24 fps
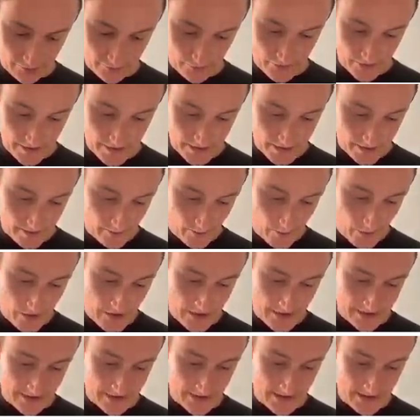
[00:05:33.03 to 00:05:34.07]
Christ,
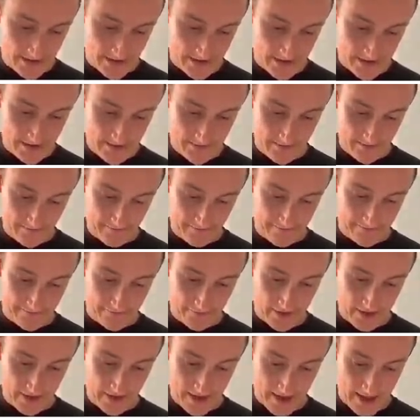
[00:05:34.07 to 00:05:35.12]
what is this
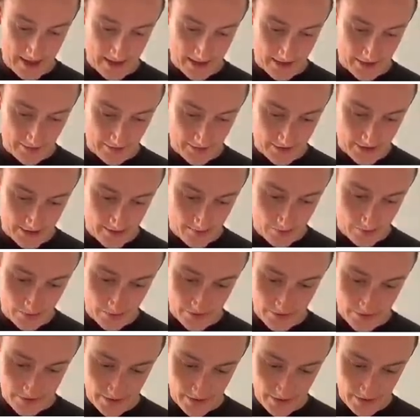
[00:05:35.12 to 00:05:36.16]
freaking accuracy,
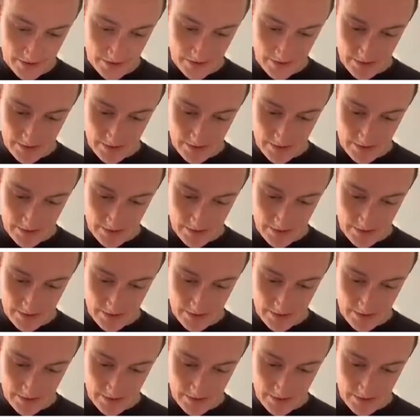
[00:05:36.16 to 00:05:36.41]
boys?